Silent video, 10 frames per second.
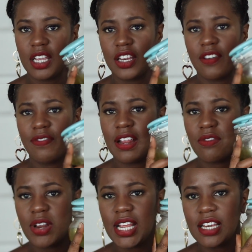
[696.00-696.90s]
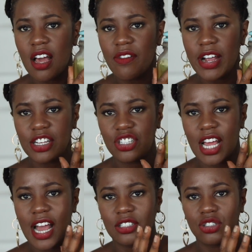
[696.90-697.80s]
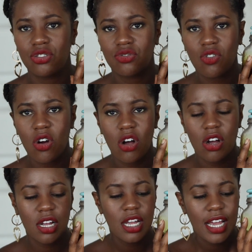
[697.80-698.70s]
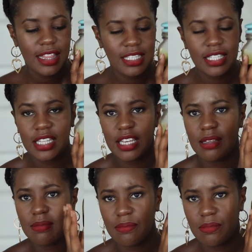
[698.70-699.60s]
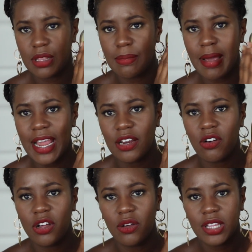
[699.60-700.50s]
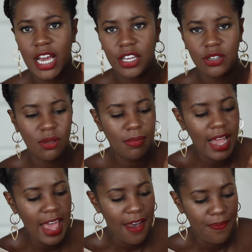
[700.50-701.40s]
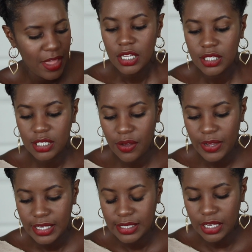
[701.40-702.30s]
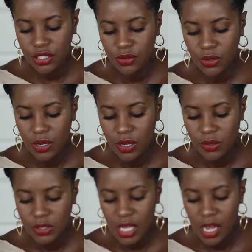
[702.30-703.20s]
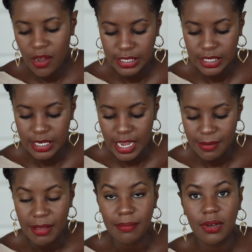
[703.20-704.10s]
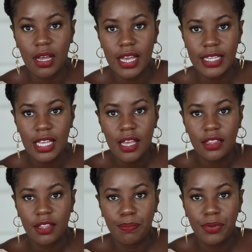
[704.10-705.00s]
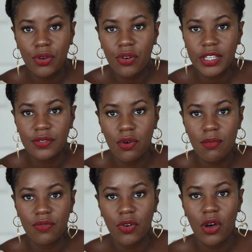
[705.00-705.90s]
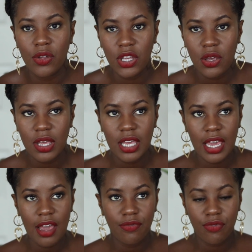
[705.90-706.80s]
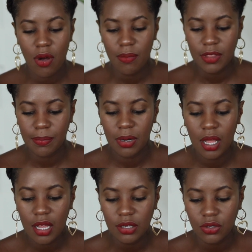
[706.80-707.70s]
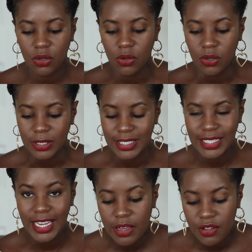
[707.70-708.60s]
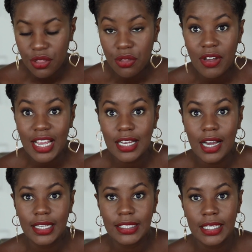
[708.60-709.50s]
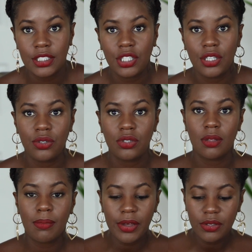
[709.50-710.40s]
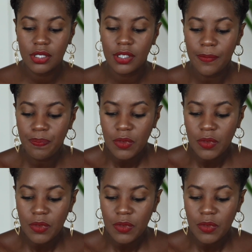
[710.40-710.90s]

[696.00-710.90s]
you know, feeling really nourished and strong. This is the main oil that I use on my hair. So essential oils are, as the name implies, the purest form of oil that you can get from the plant or seed. There are three that I tend to use the most.